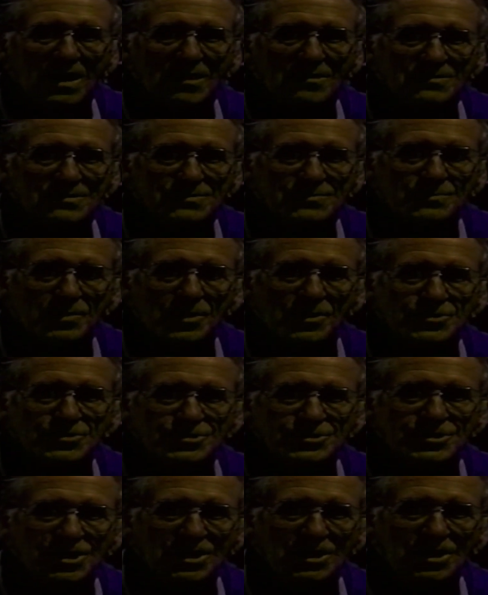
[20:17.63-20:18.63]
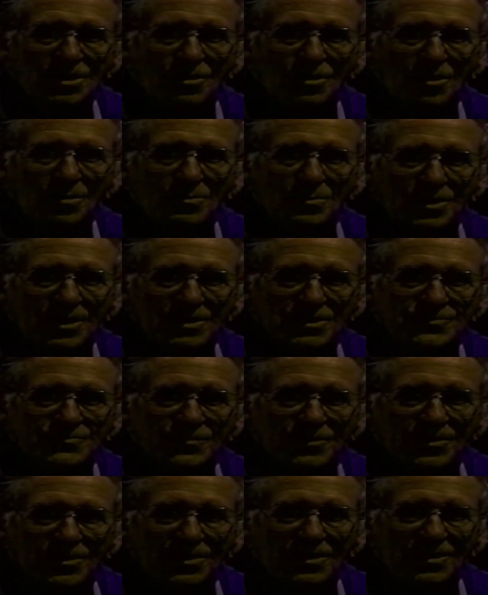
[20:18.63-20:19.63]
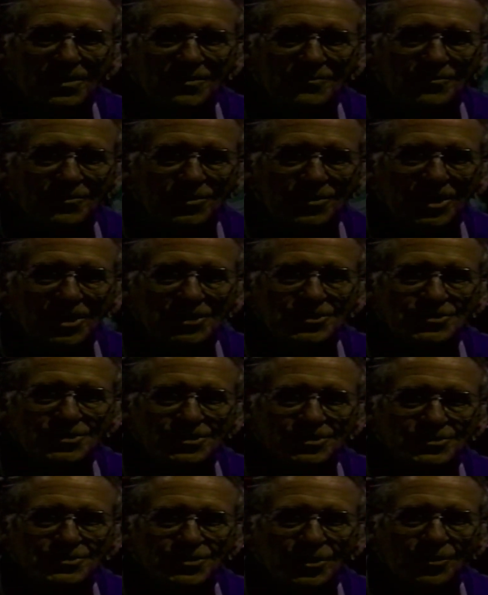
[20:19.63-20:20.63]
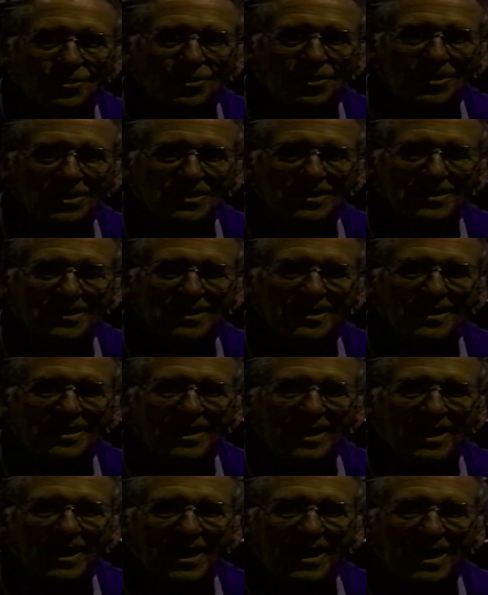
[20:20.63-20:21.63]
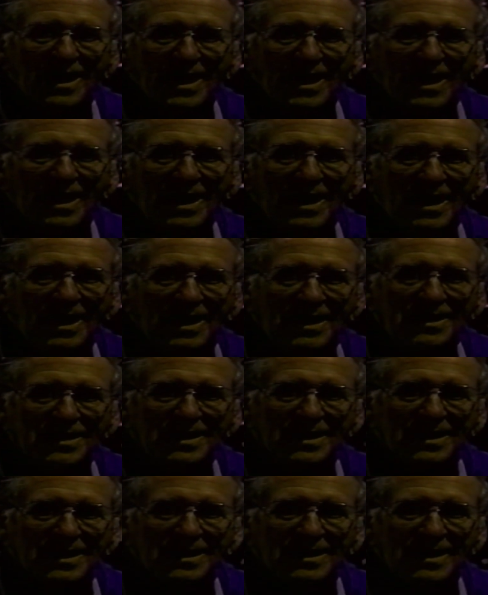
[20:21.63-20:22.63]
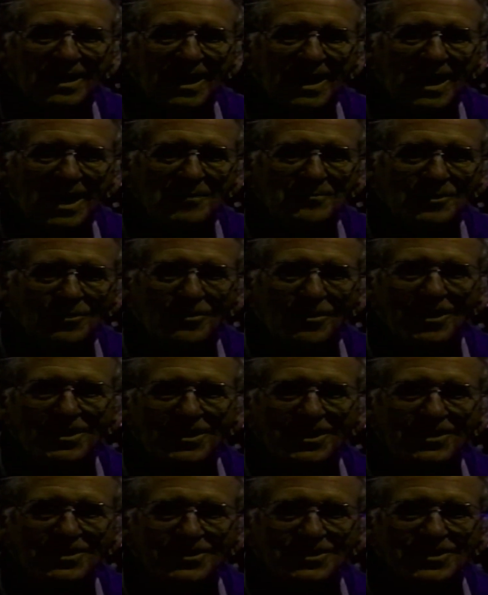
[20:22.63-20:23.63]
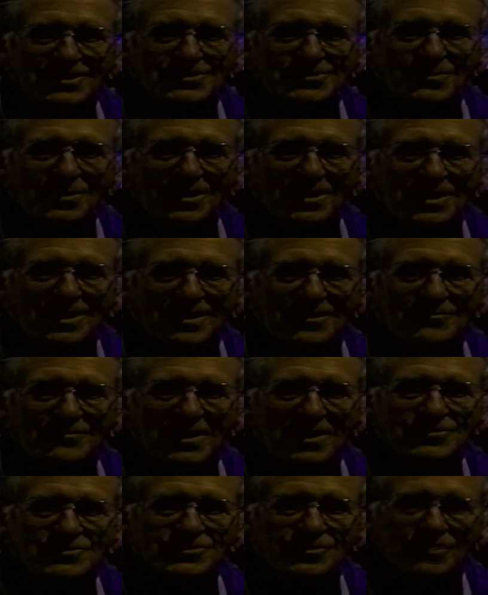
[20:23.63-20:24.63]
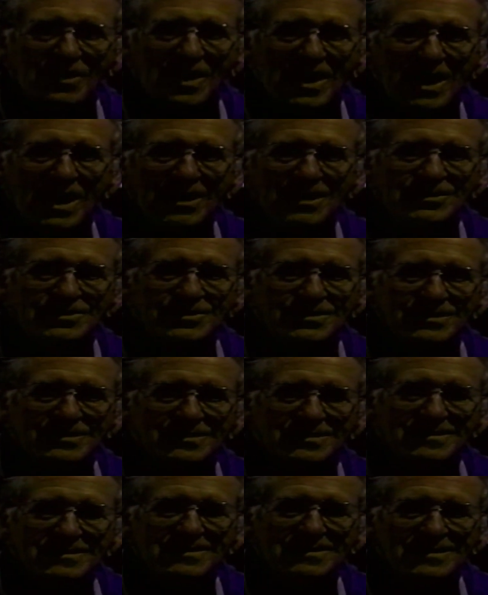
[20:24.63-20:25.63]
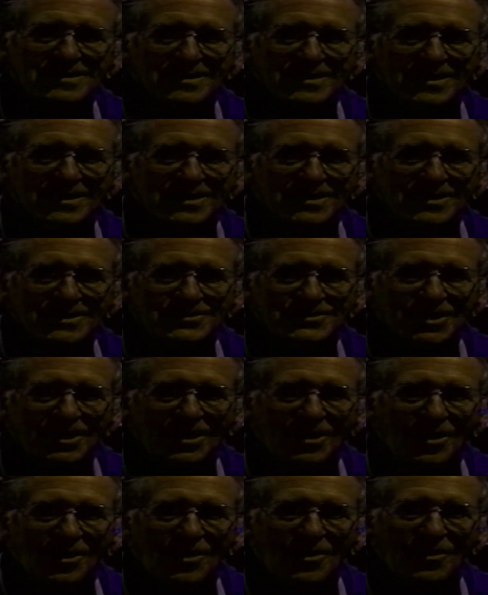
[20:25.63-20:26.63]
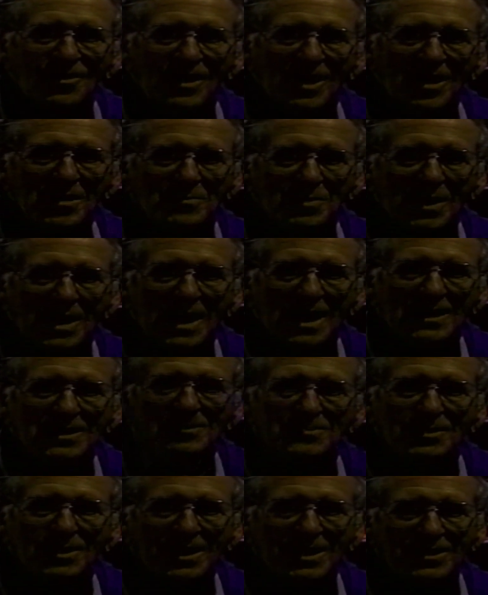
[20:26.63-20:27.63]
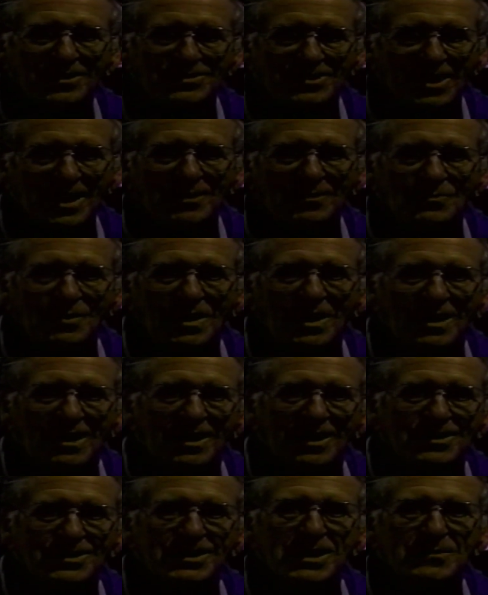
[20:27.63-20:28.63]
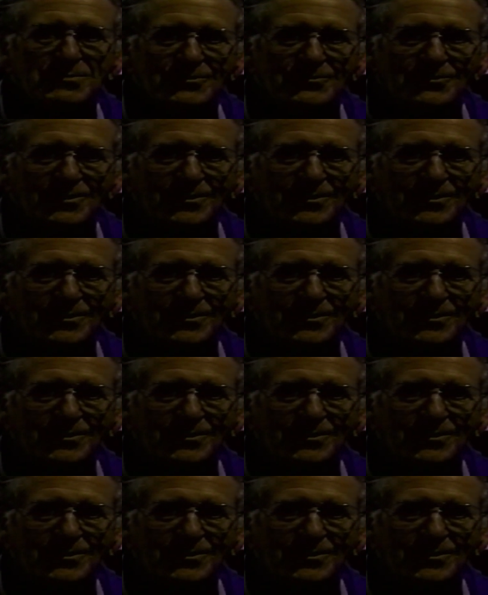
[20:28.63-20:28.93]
was purchasing old bikes for vocational school, and I happened to run into this one in a fellow's garage. So I bought it, but I thought, well, I'll keep it for